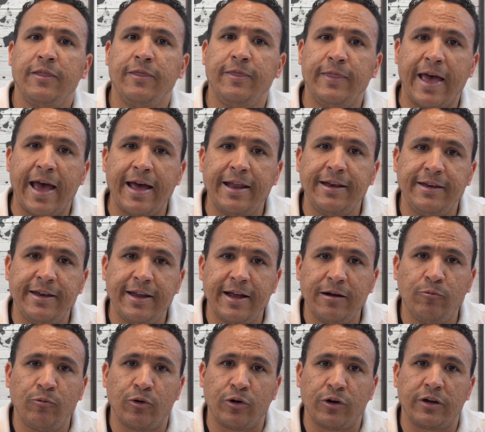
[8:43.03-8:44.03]
that
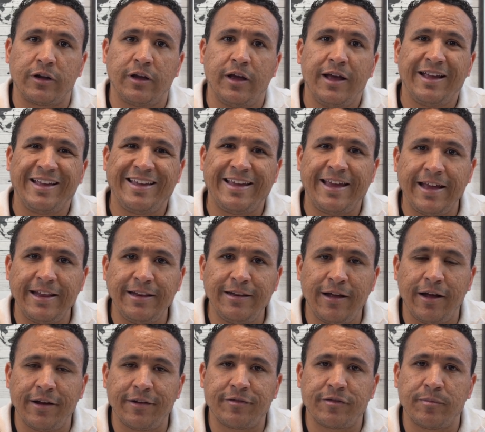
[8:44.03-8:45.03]
network
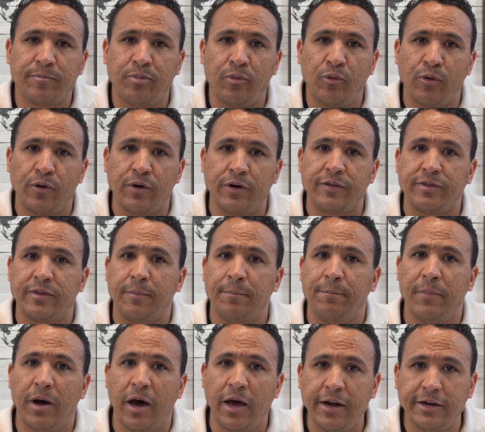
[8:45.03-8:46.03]
cannot support the
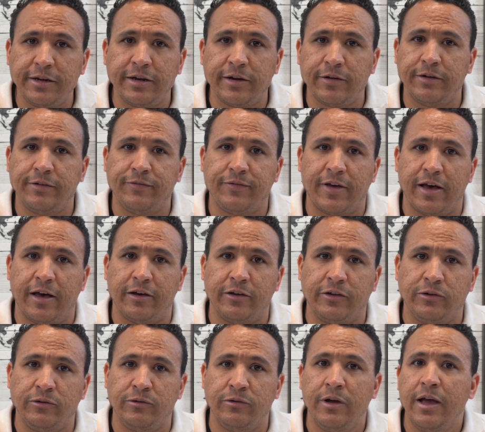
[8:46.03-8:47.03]
monetary
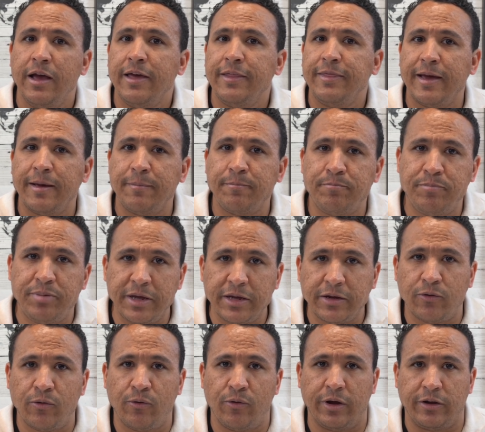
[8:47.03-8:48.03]
value that
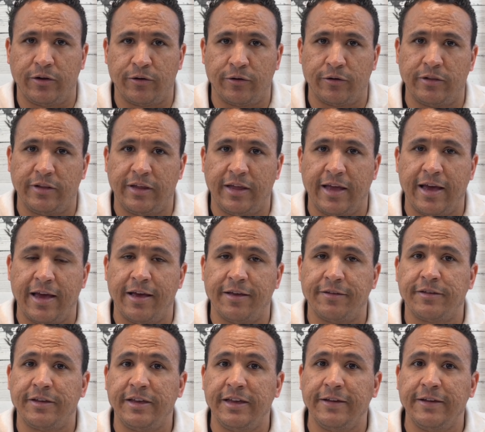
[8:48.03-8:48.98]
Bitcoin currently has.